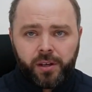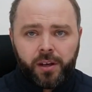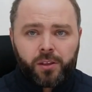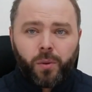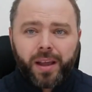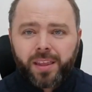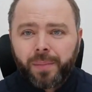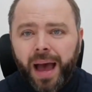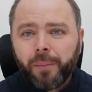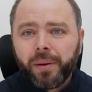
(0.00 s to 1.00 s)
So what ends up
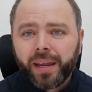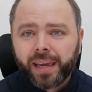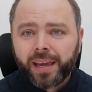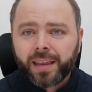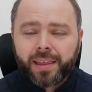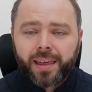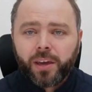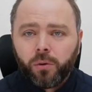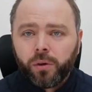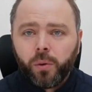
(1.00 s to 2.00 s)
happening is, let's say
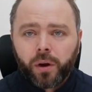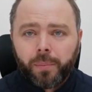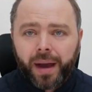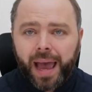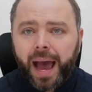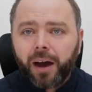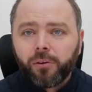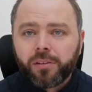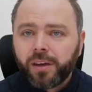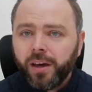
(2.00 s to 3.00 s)
you want to buy a
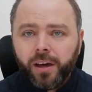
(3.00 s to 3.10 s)
house,